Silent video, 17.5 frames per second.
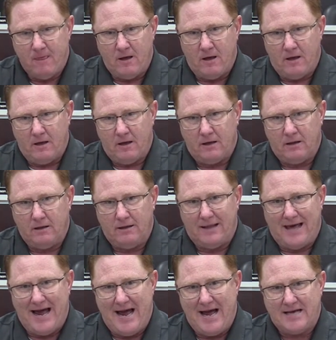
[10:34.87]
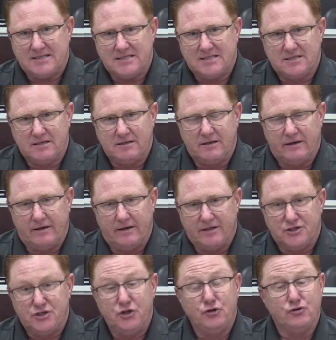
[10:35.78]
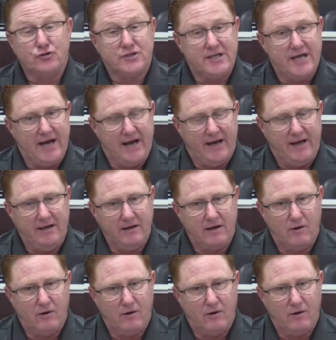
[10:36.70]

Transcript: last Tuesday,